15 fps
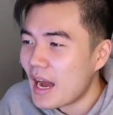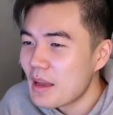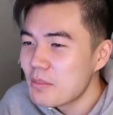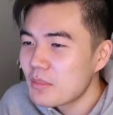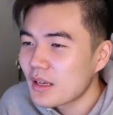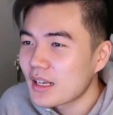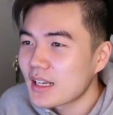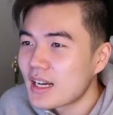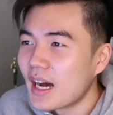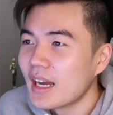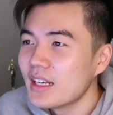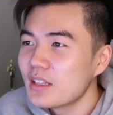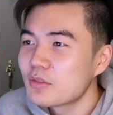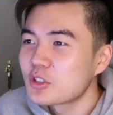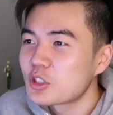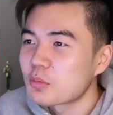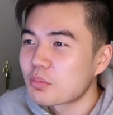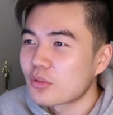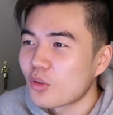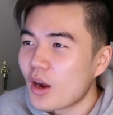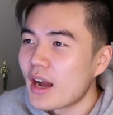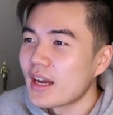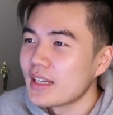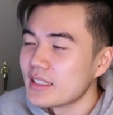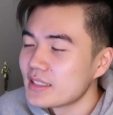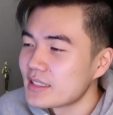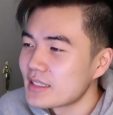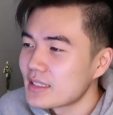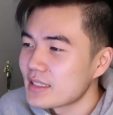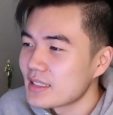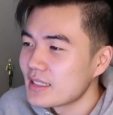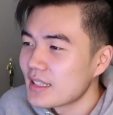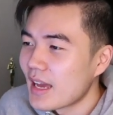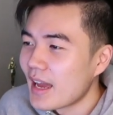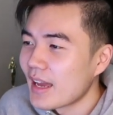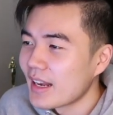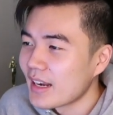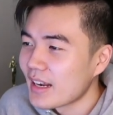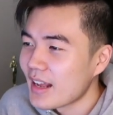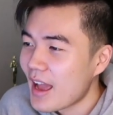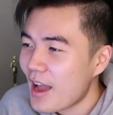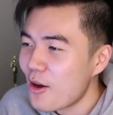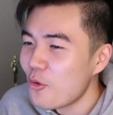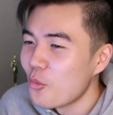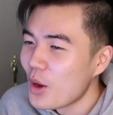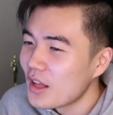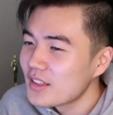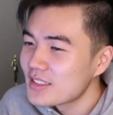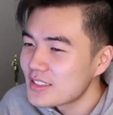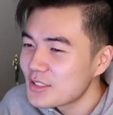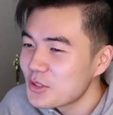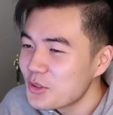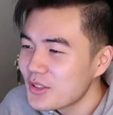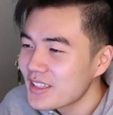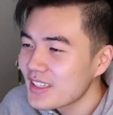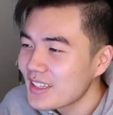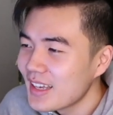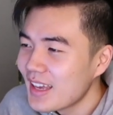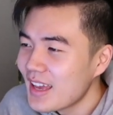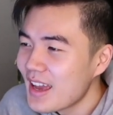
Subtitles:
I'm kind of surprised at how well it's doing.